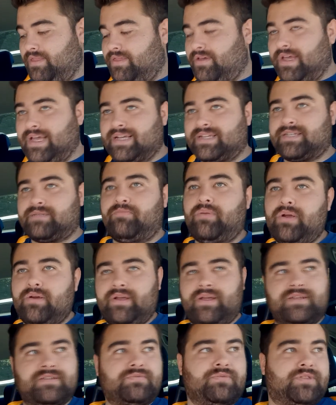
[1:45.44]
the
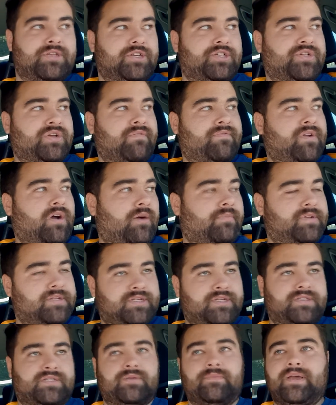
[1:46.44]
experience with the shift knob is
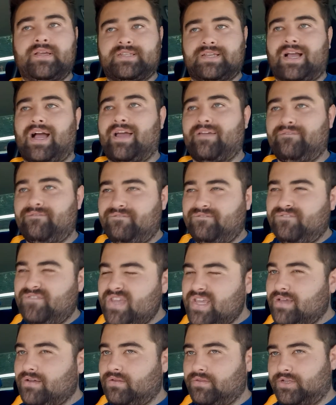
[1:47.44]
just amazing. I
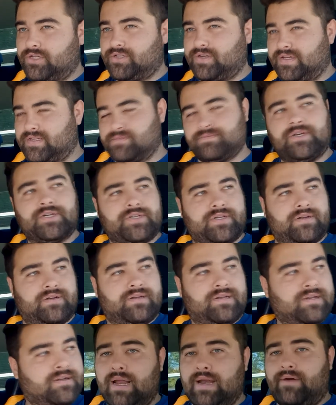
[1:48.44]
feel the
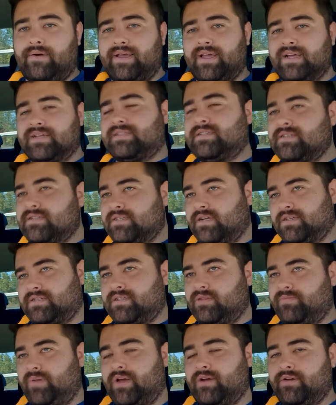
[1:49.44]
transmission. Now, I guess this does
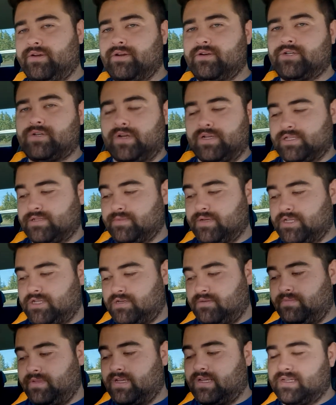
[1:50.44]
depend on your
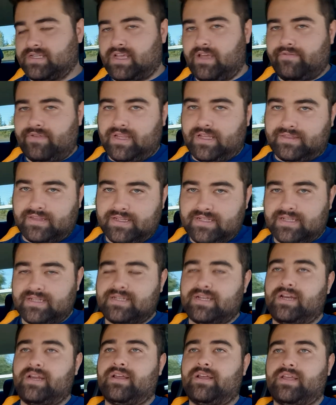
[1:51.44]
transmission, because given that this
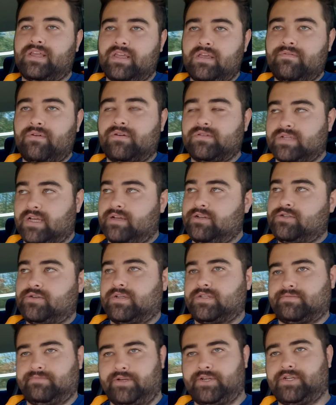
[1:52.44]
is an Evo 10
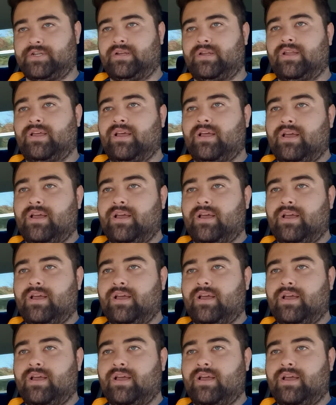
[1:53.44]
transmission,